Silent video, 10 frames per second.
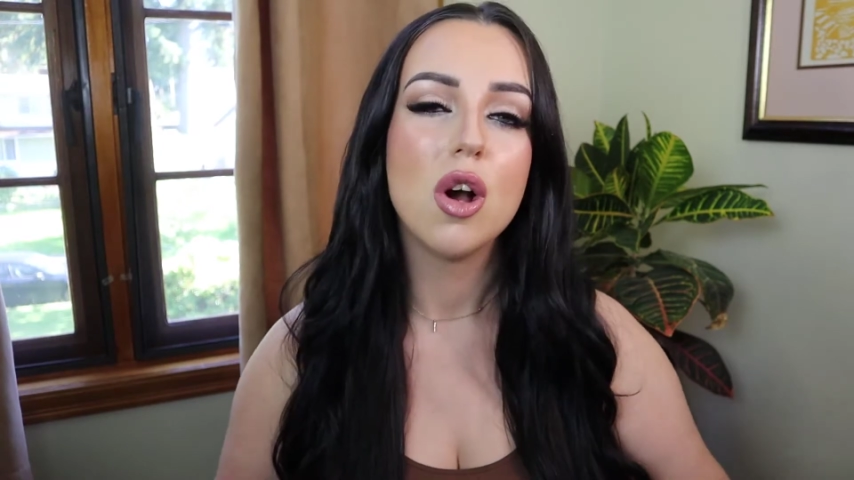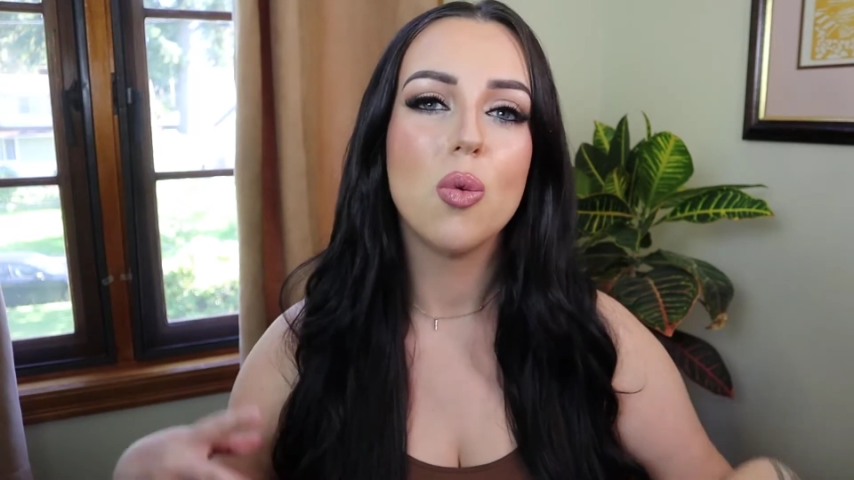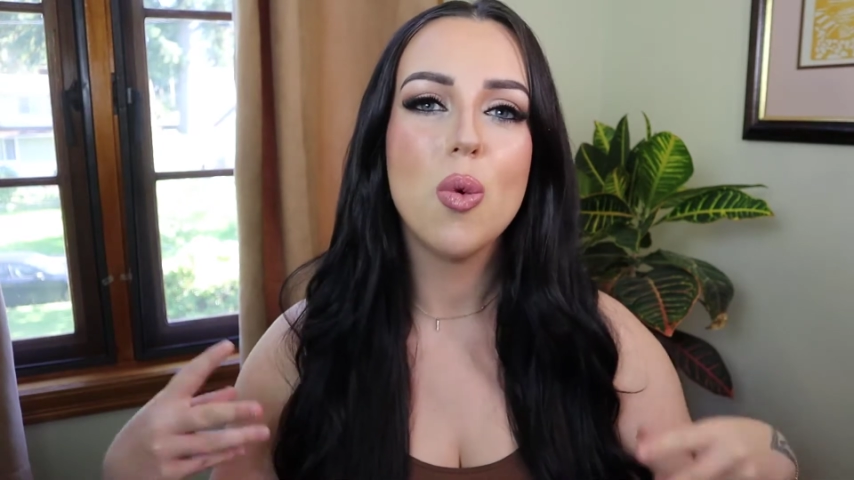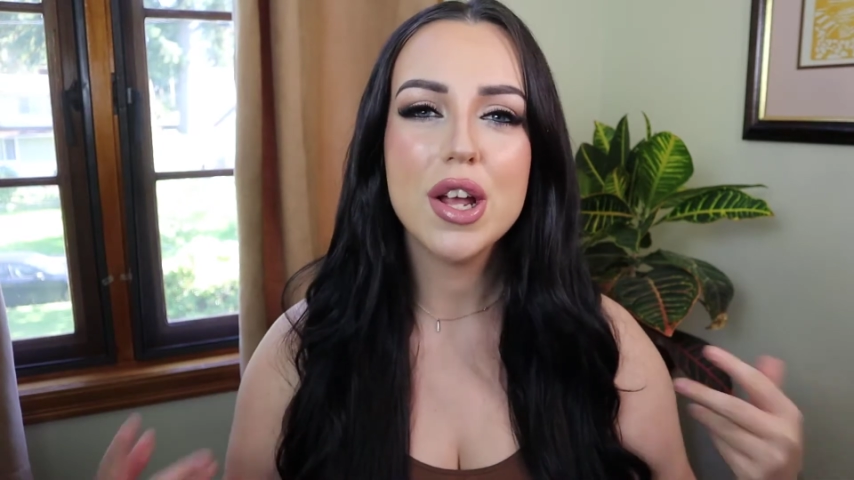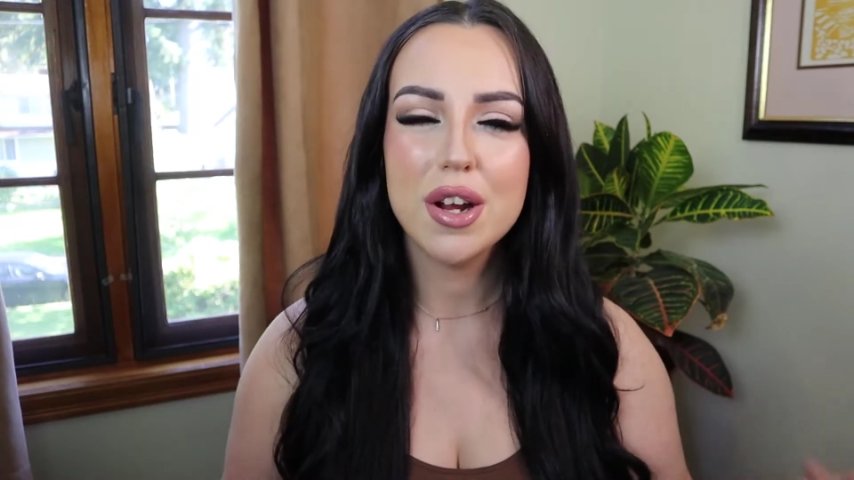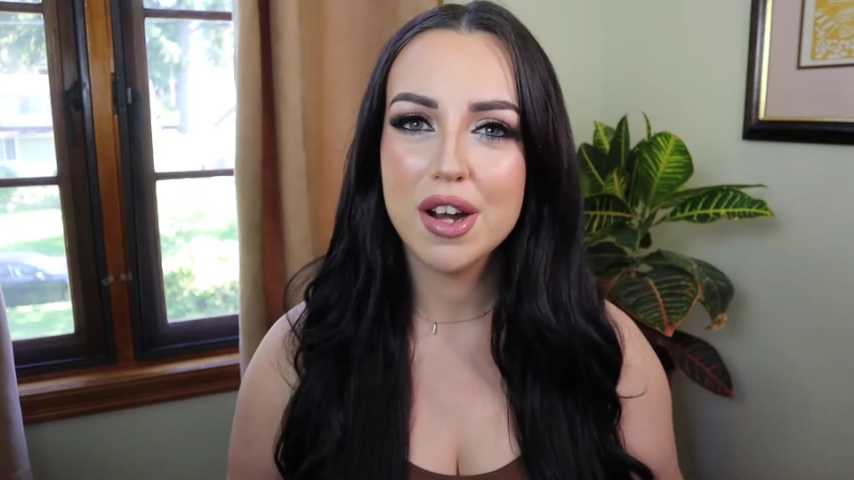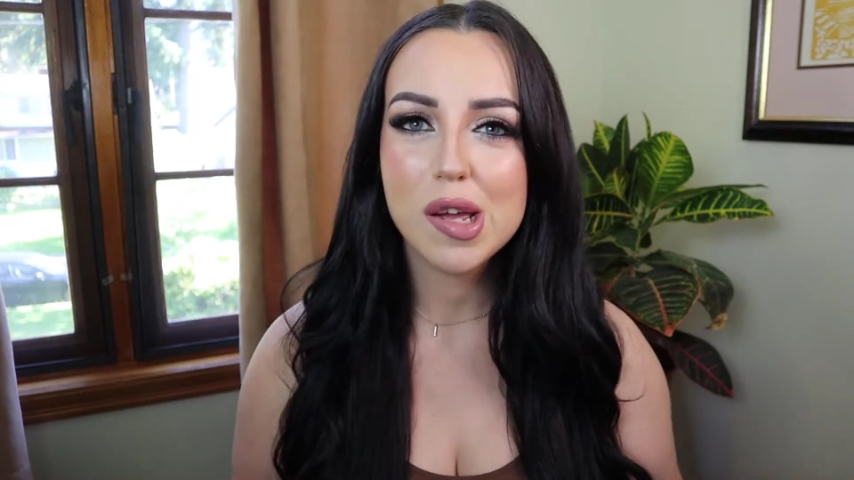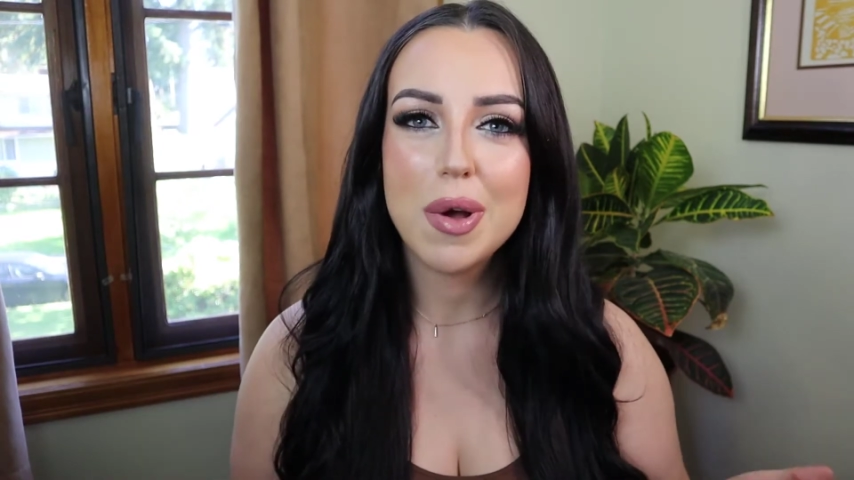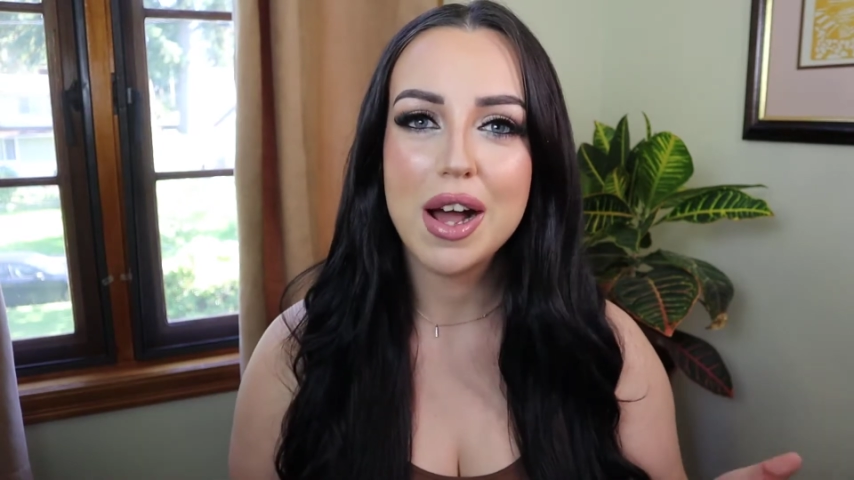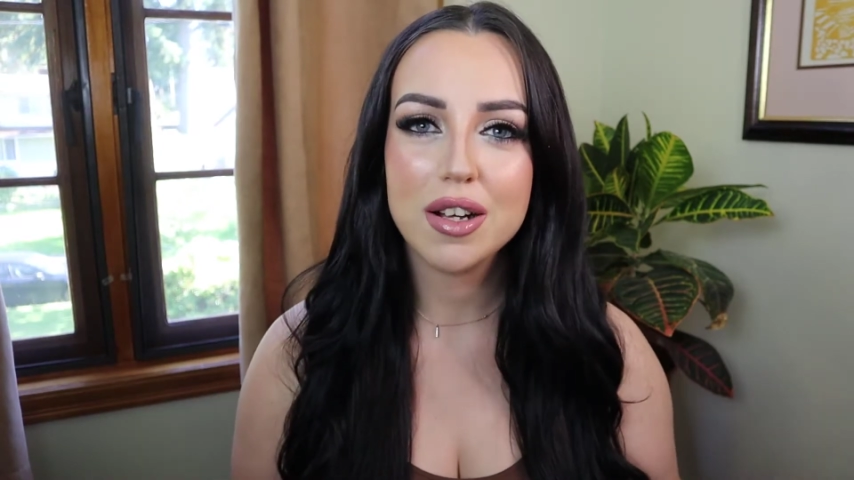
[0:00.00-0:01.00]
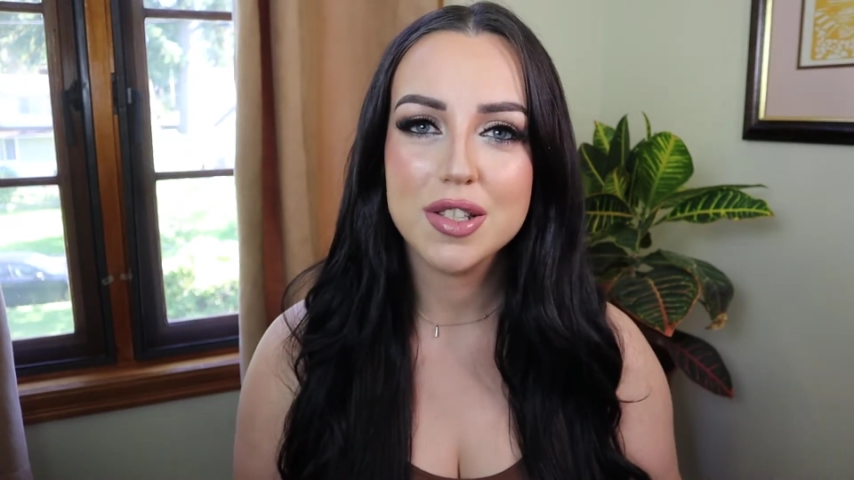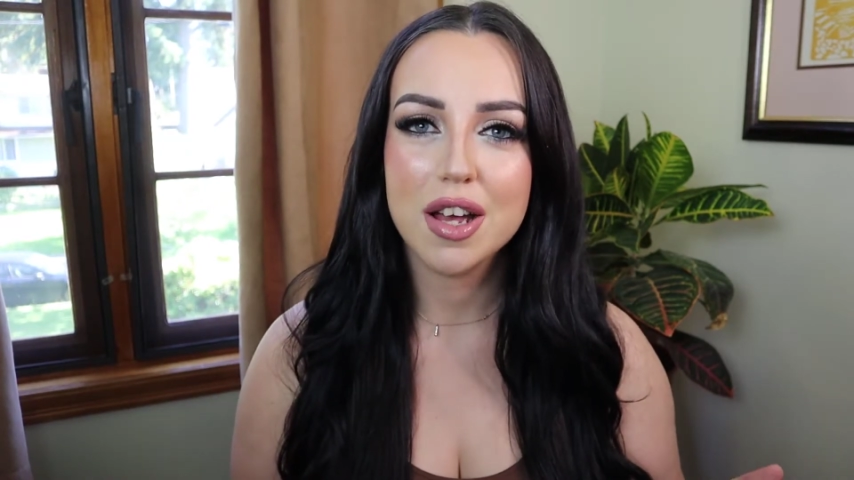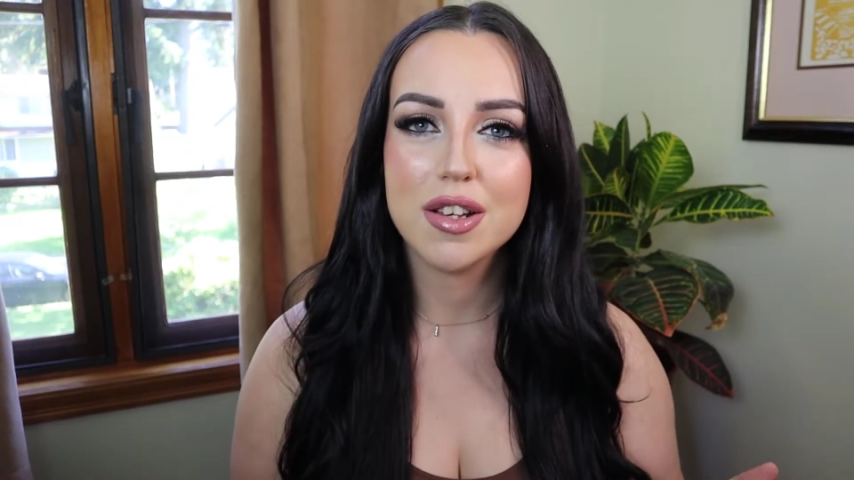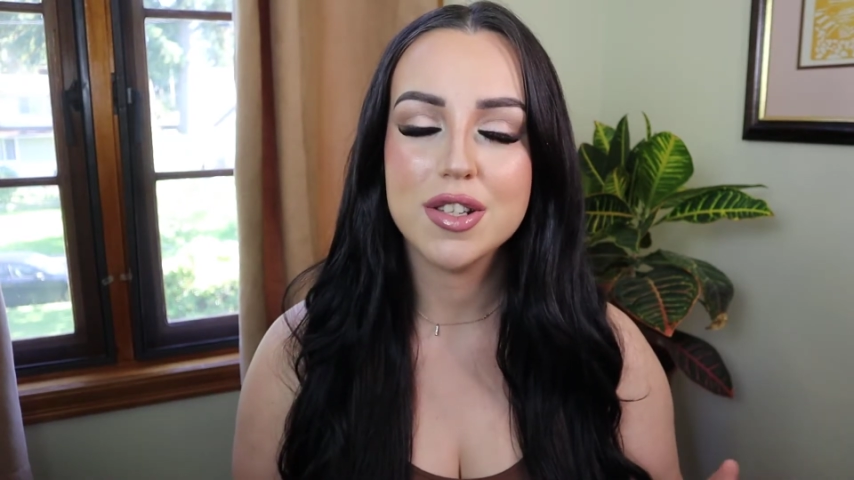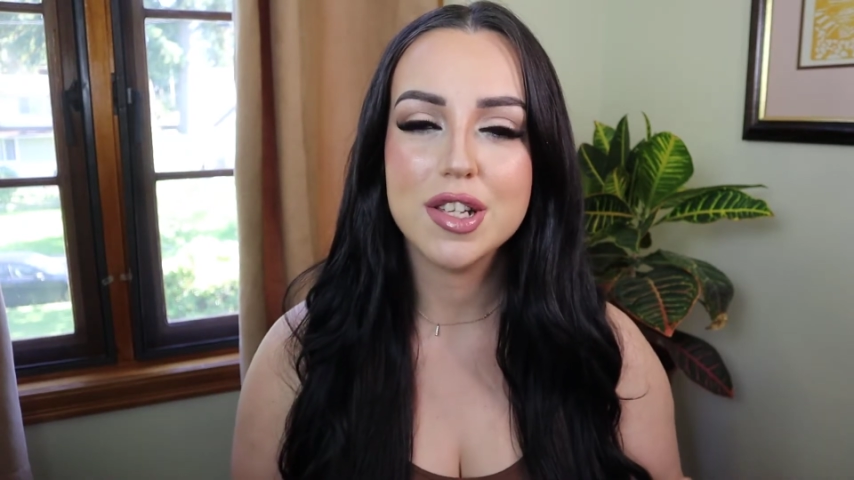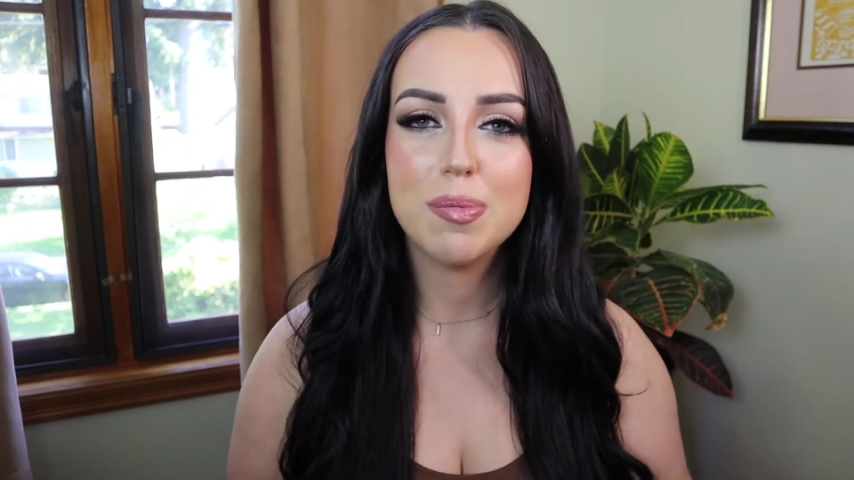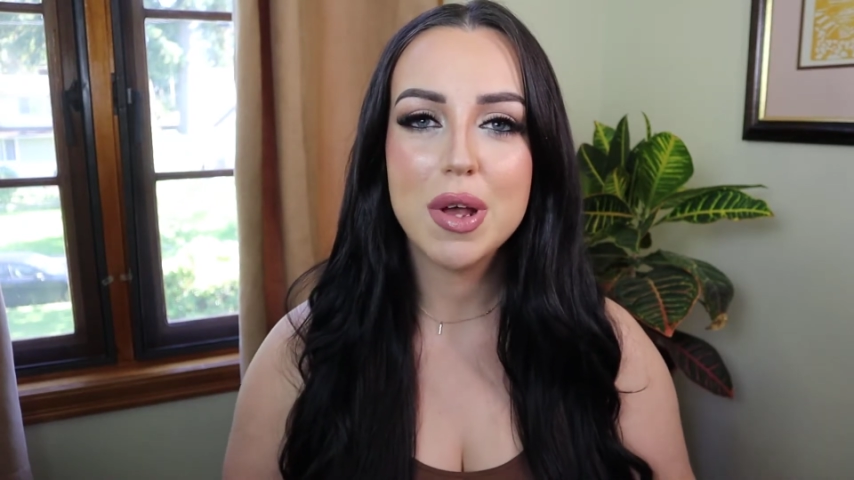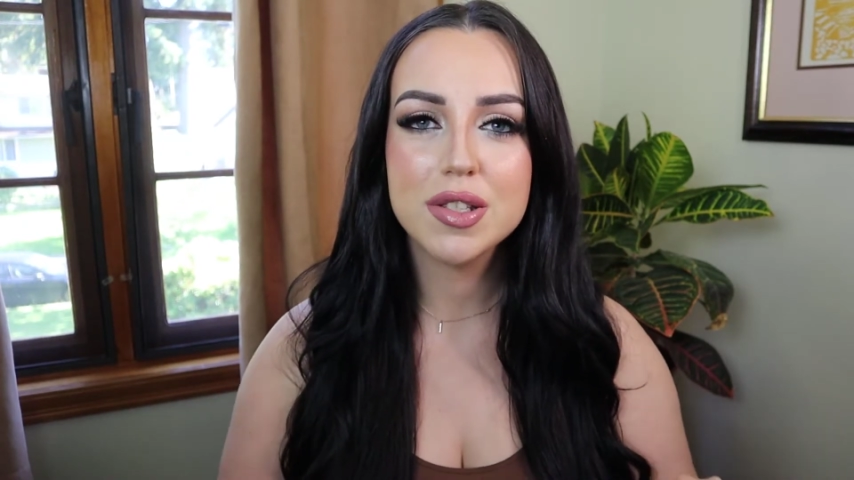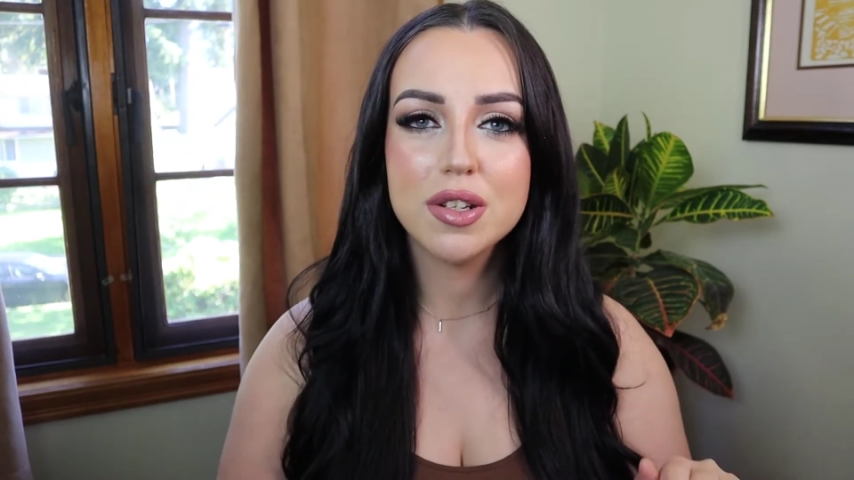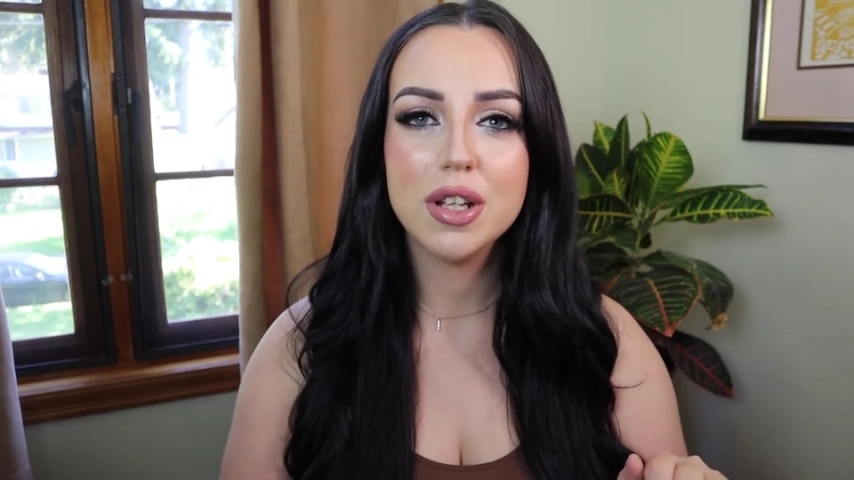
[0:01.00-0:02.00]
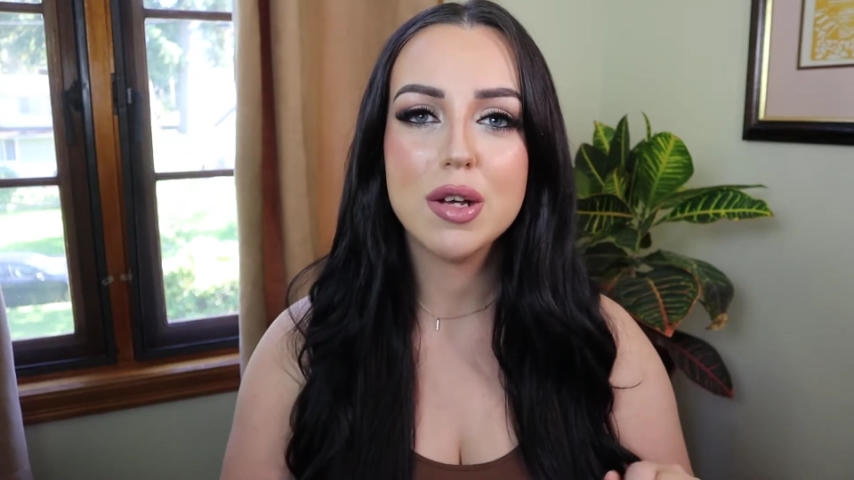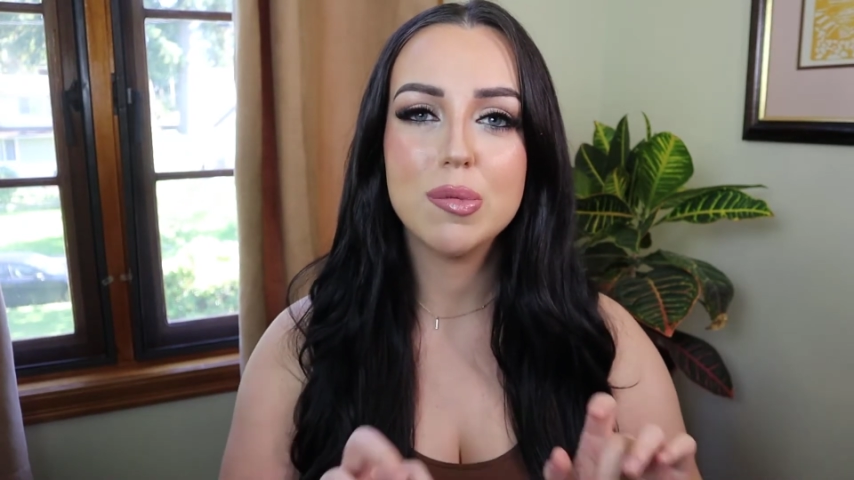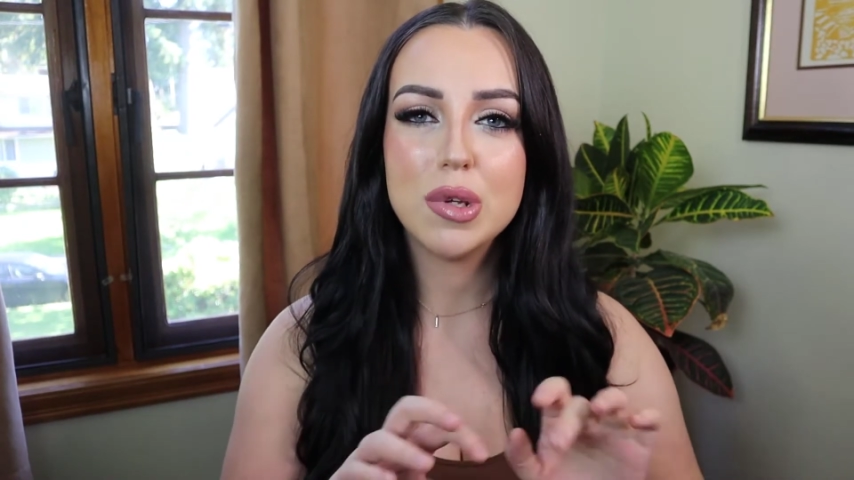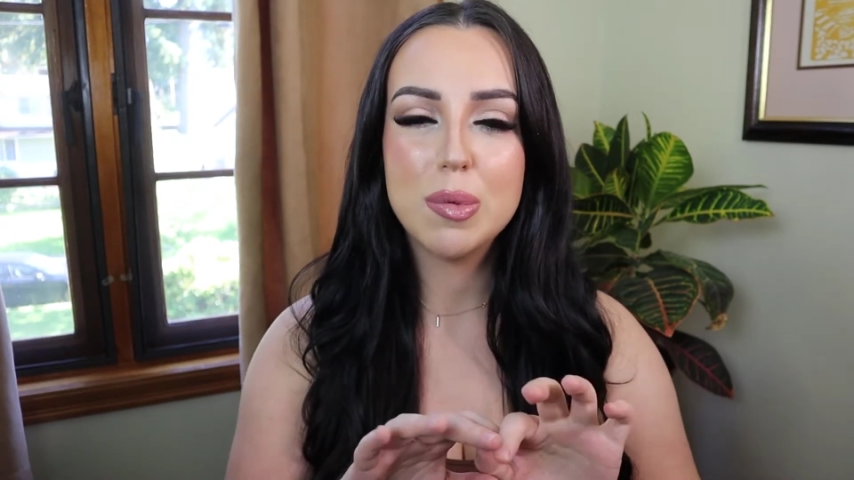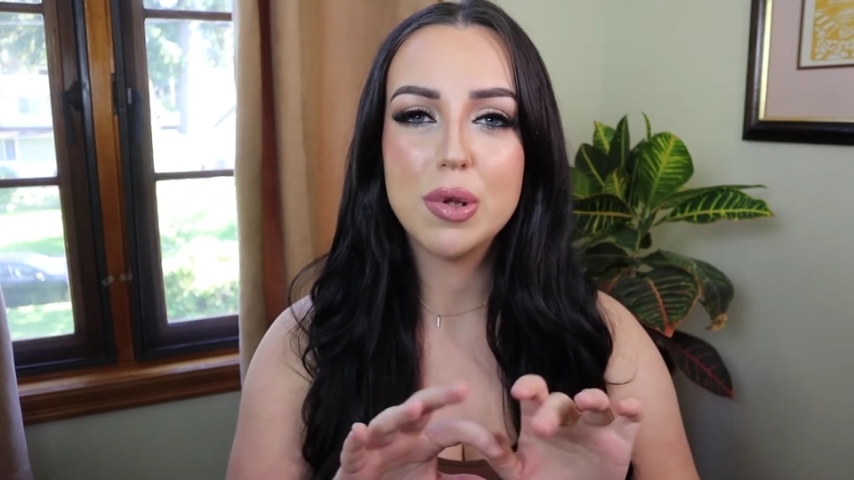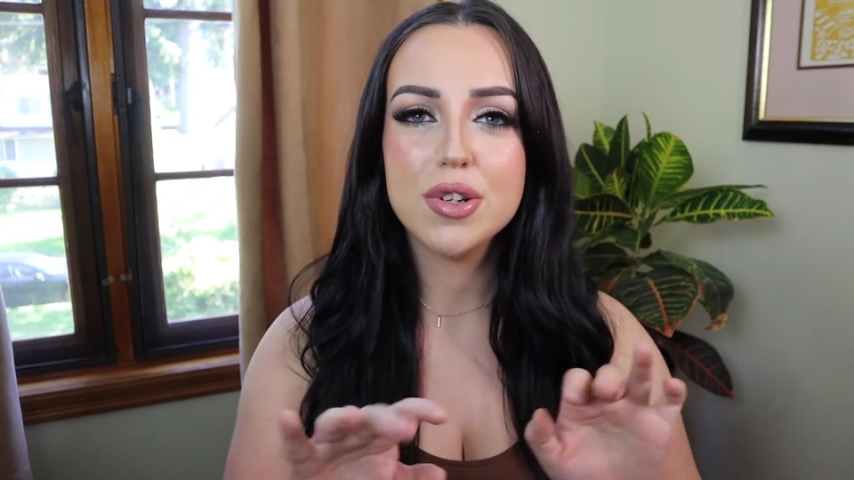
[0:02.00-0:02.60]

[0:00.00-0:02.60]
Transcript: What your name acts as is basically when people